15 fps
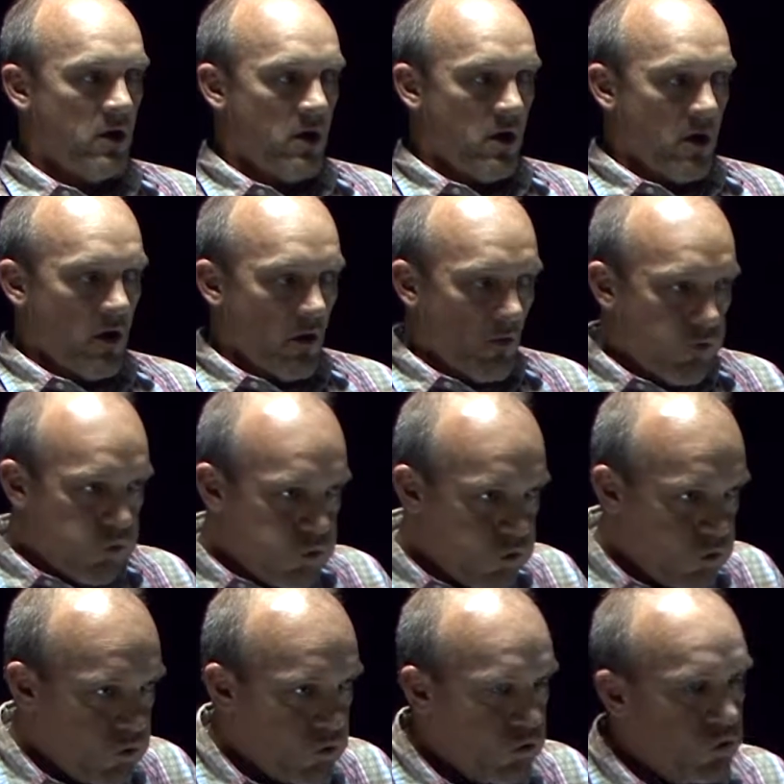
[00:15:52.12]
the neighborhood, and
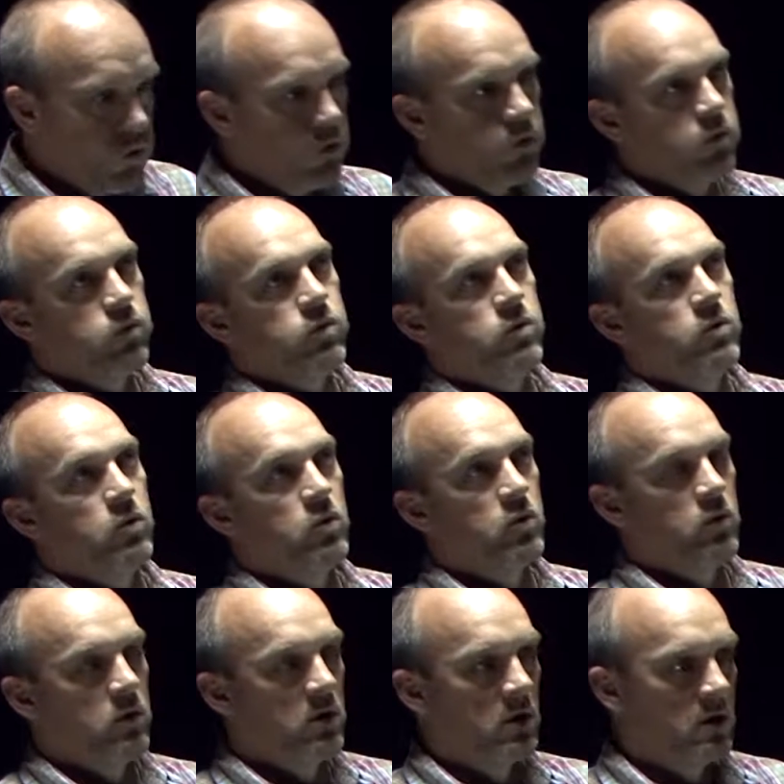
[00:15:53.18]
they got up and
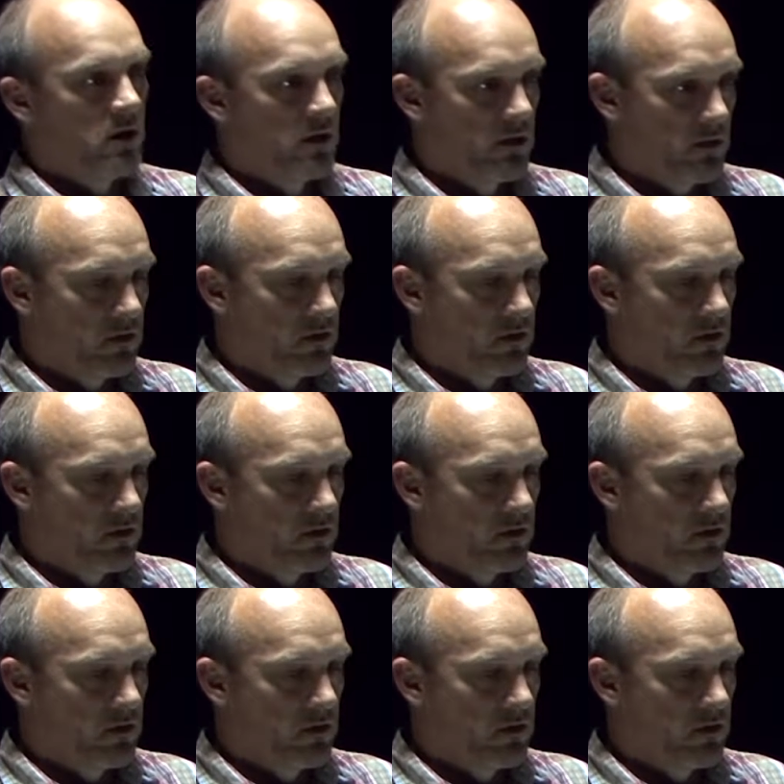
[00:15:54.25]
said a lot of